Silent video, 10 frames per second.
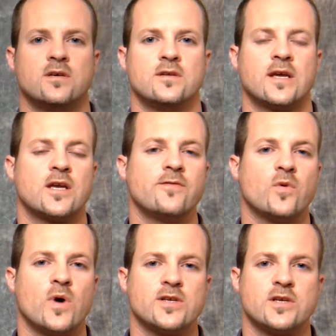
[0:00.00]
Thank you for
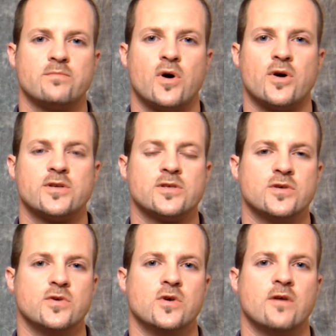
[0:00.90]
watching part
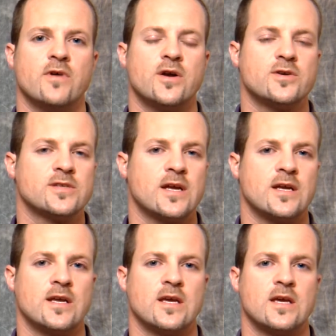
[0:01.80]
2 of
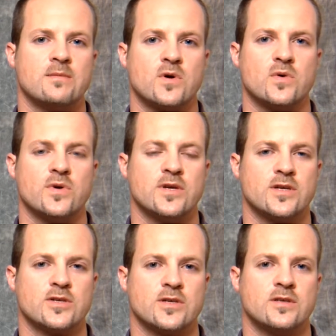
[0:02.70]
understanding chemical
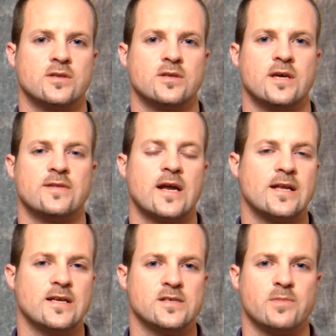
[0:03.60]
addiction, and that
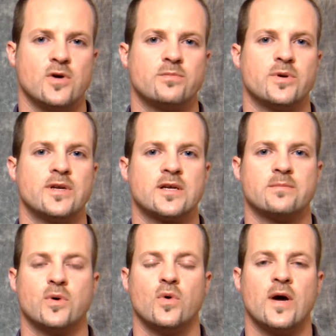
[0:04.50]
it is both
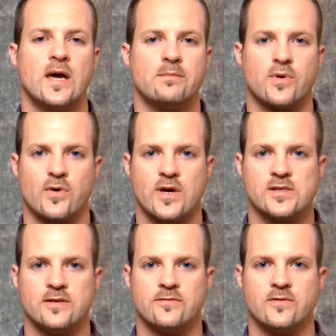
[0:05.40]
predictable and
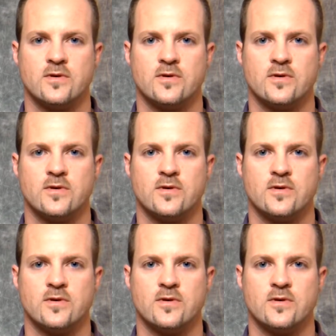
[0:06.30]
progressive.